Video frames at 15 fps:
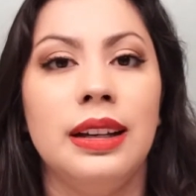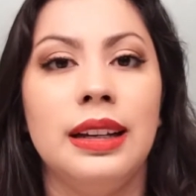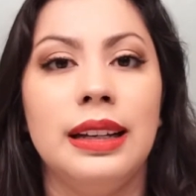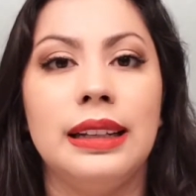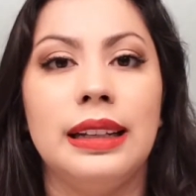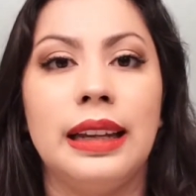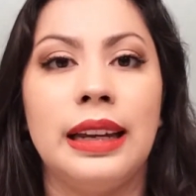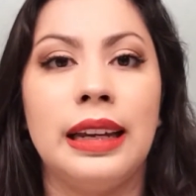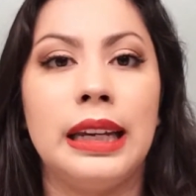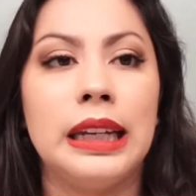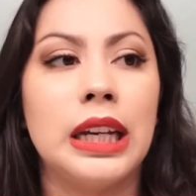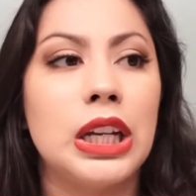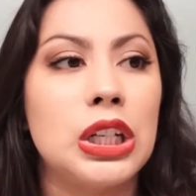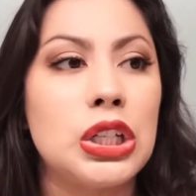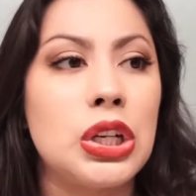like
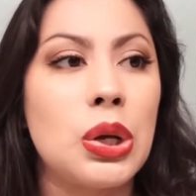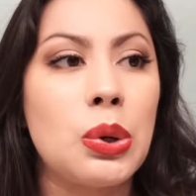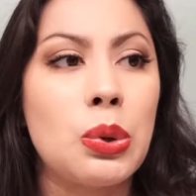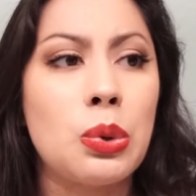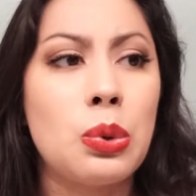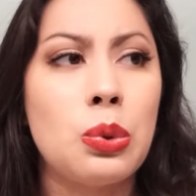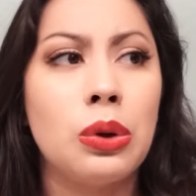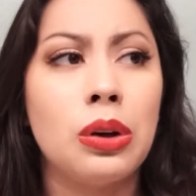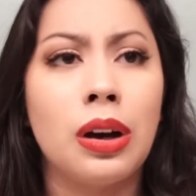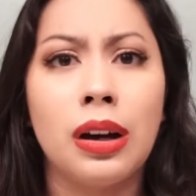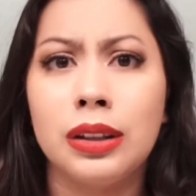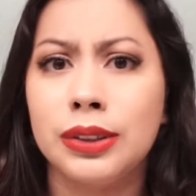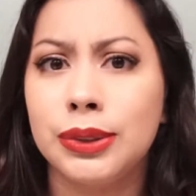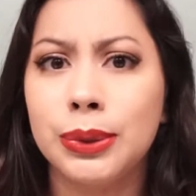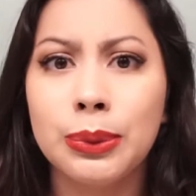no
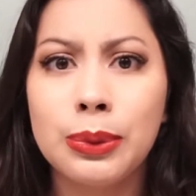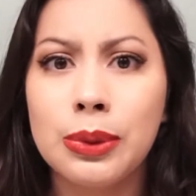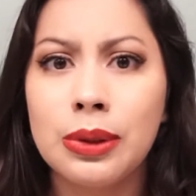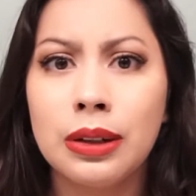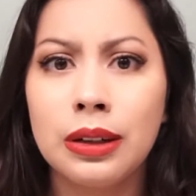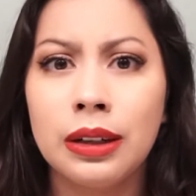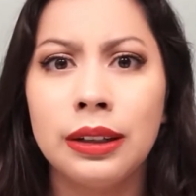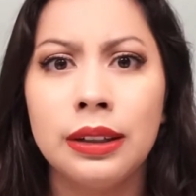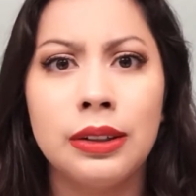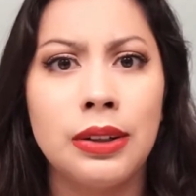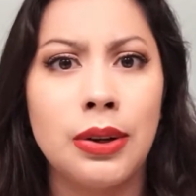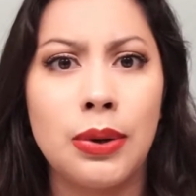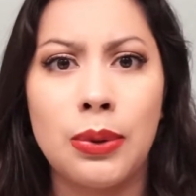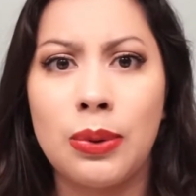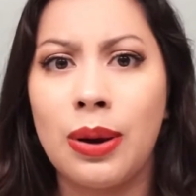contour,
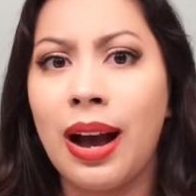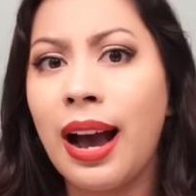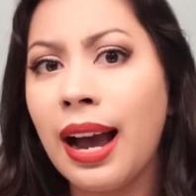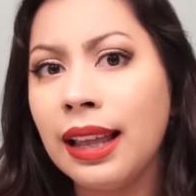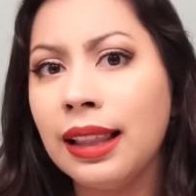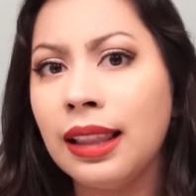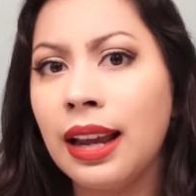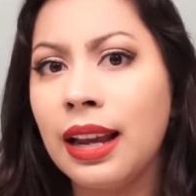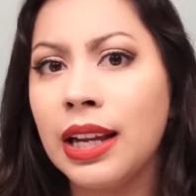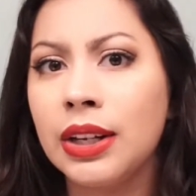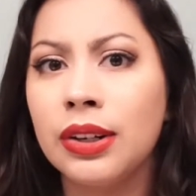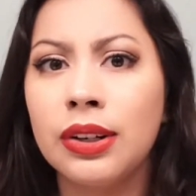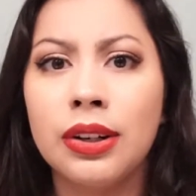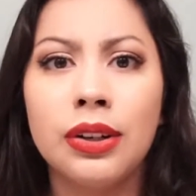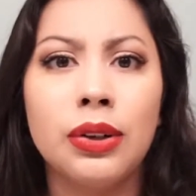no
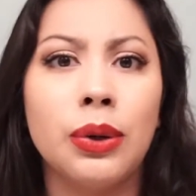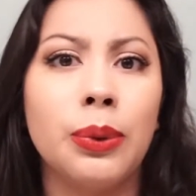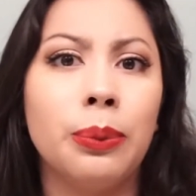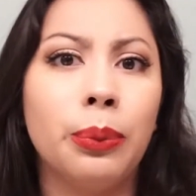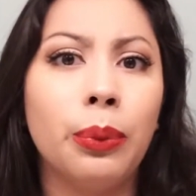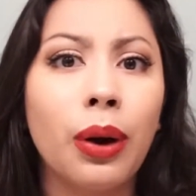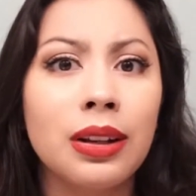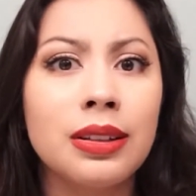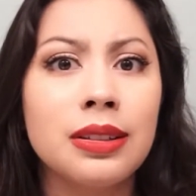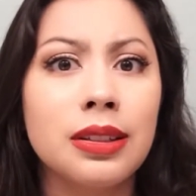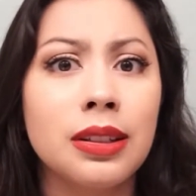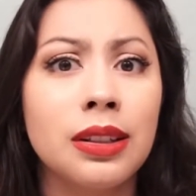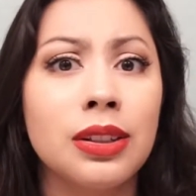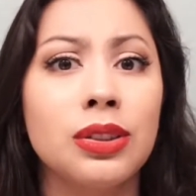highlighter, no bronzer.